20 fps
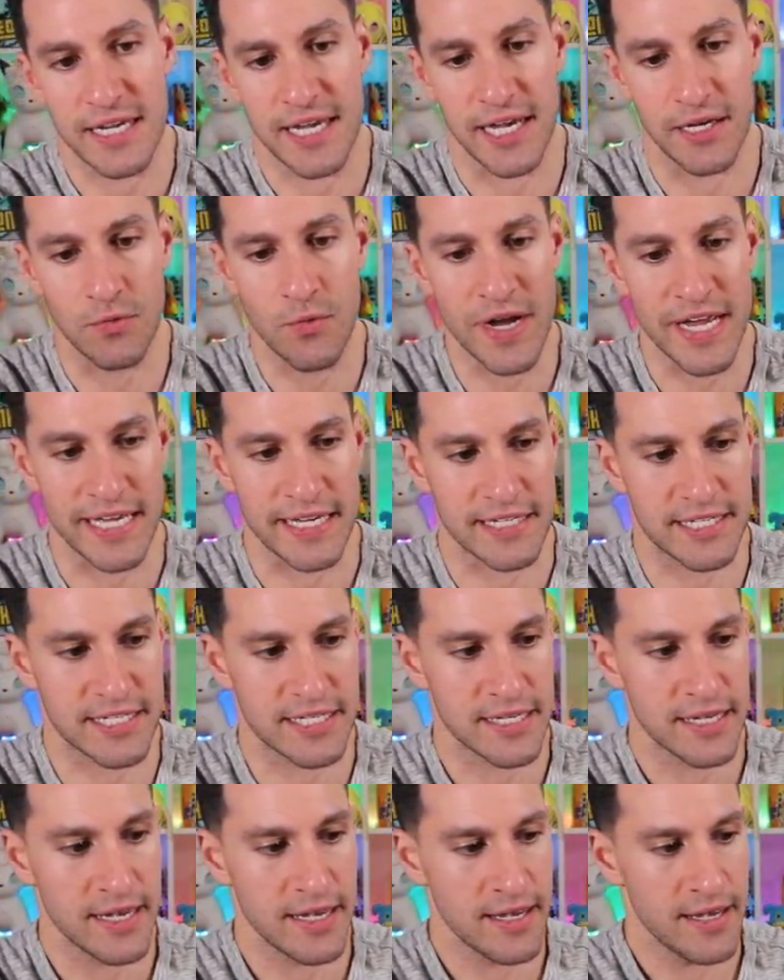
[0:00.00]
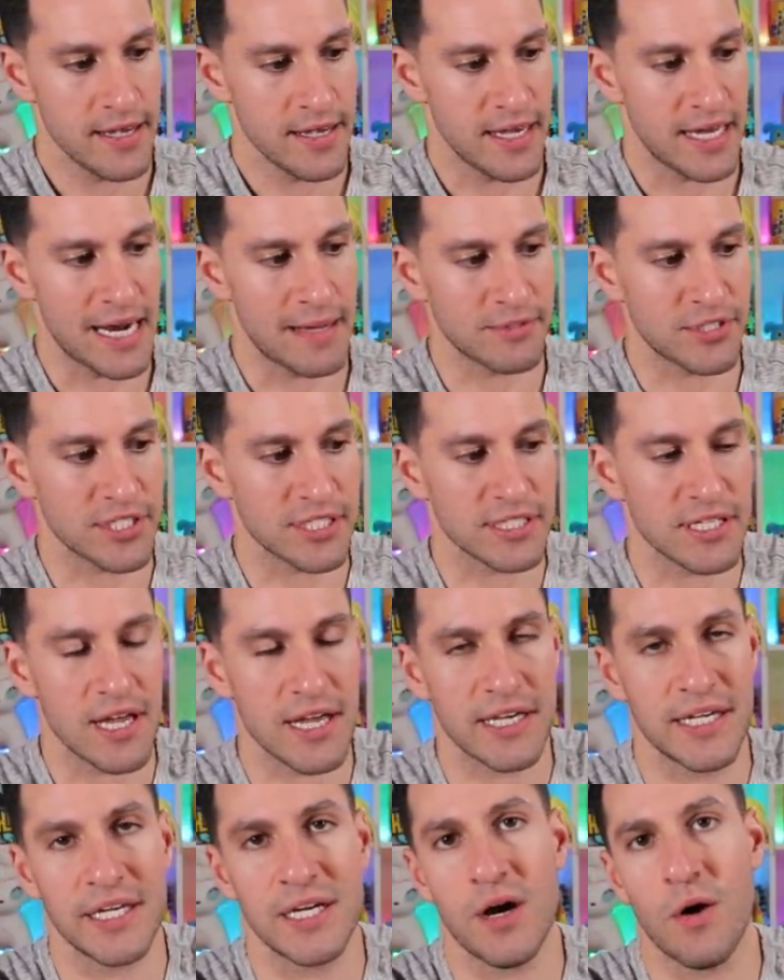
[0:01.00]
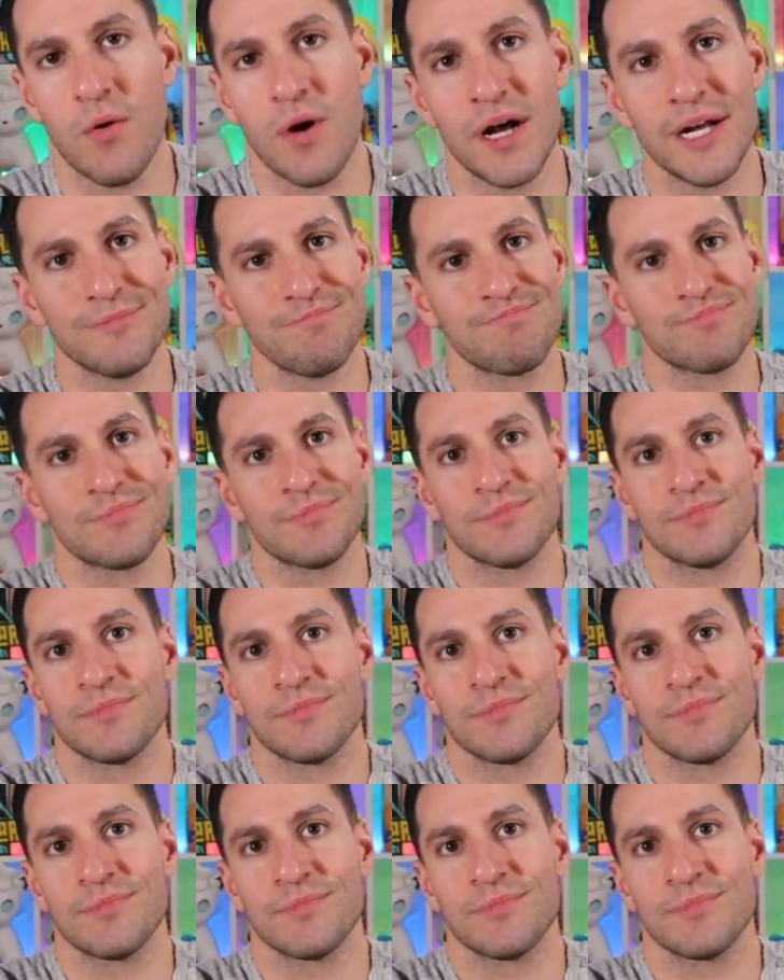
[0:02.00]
and weeks. And I'm just like, you know what?